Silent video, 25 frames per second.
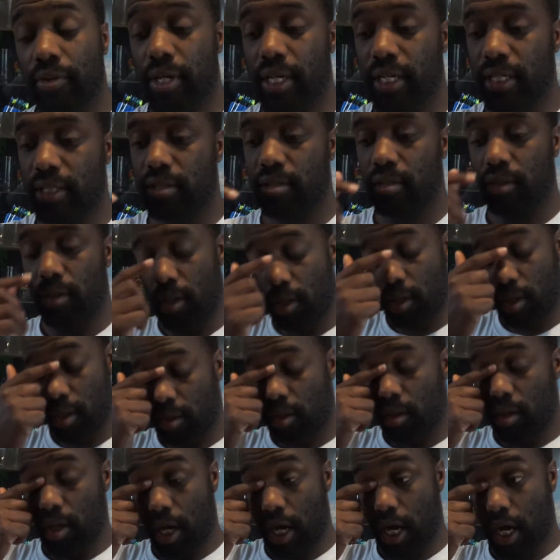Anyways,
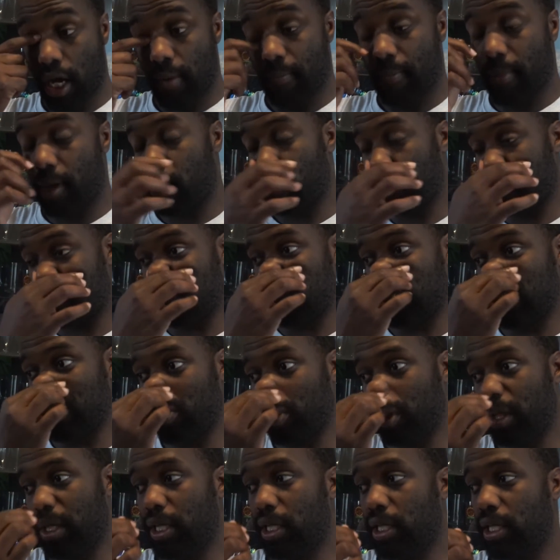um,
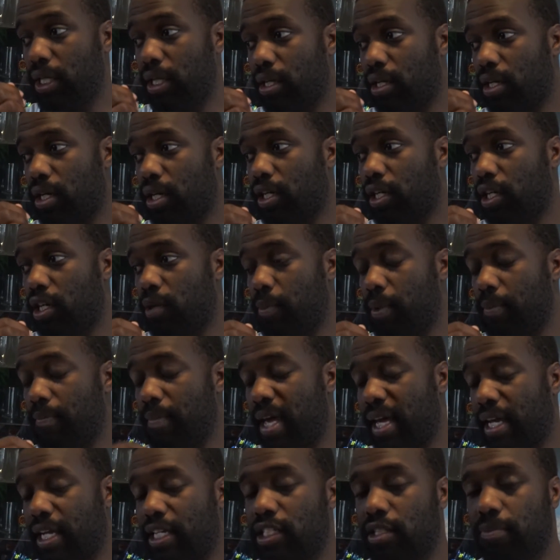we are gonna be
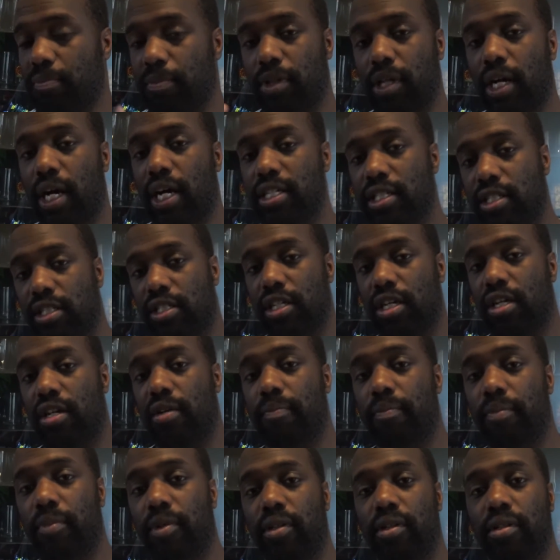making some
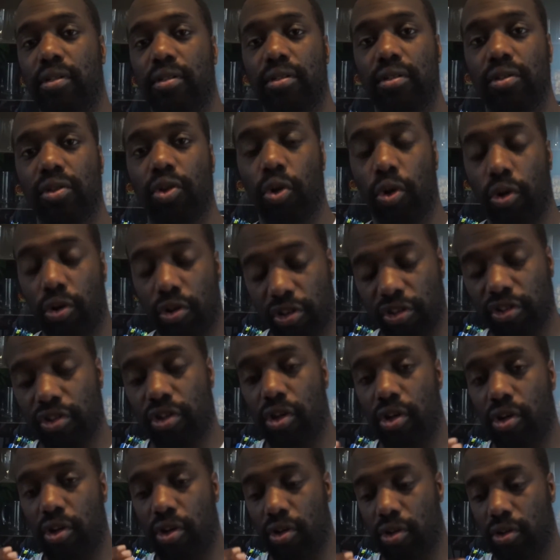custom
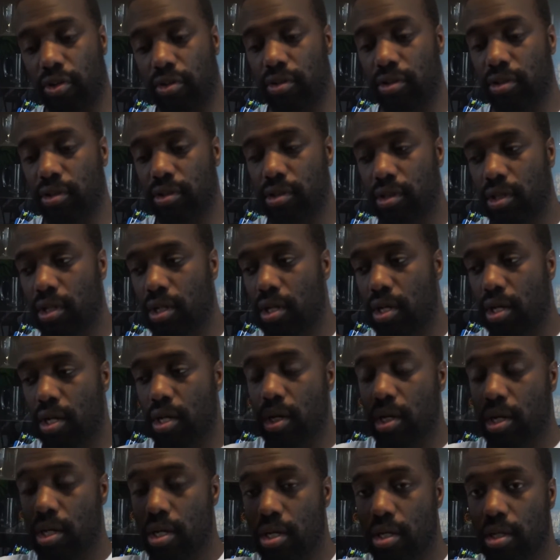cornhole.
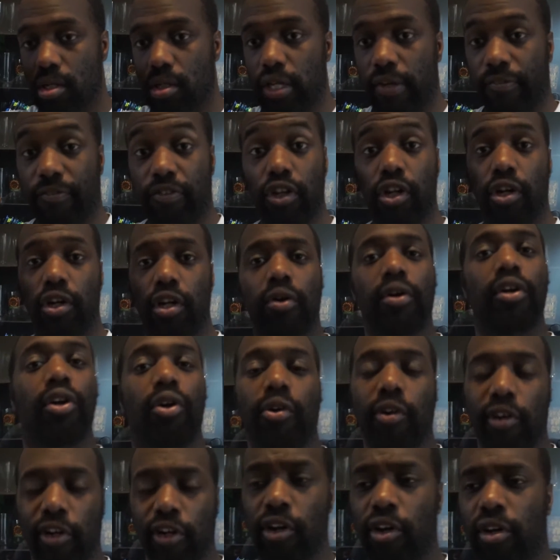If you don't know what
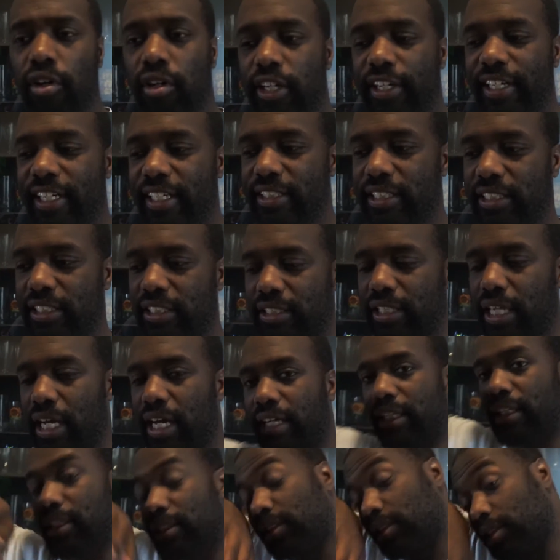cornhole is, it's
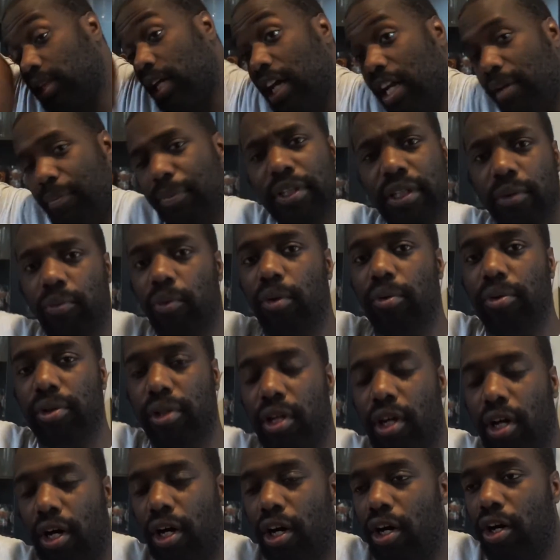like the slender piece of wood with
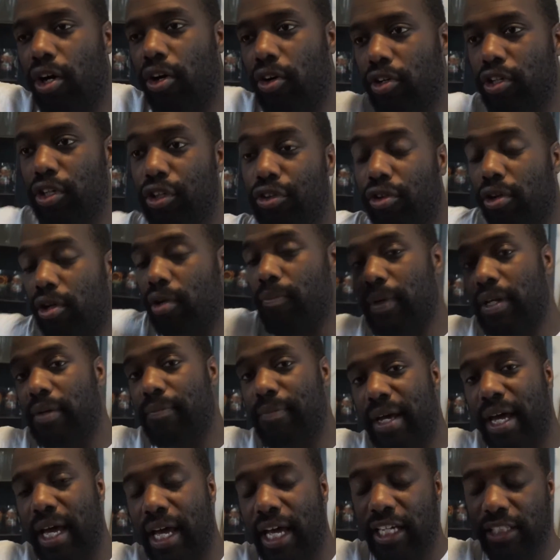the hole, and you throw the
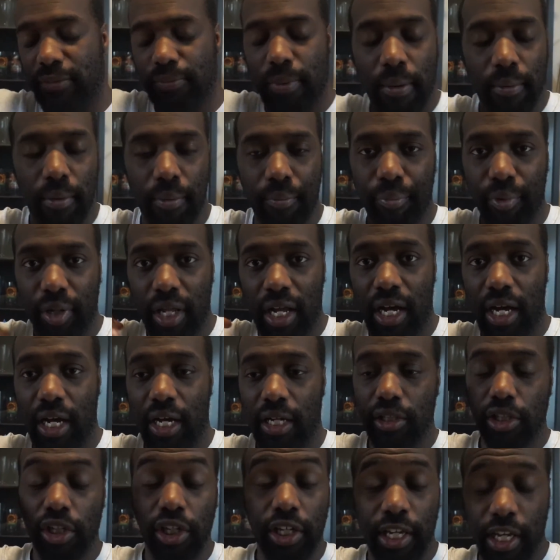bean bags, blah blah
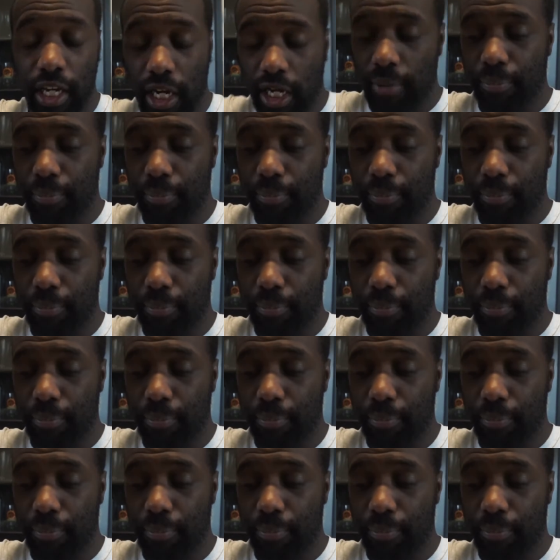blah. Look it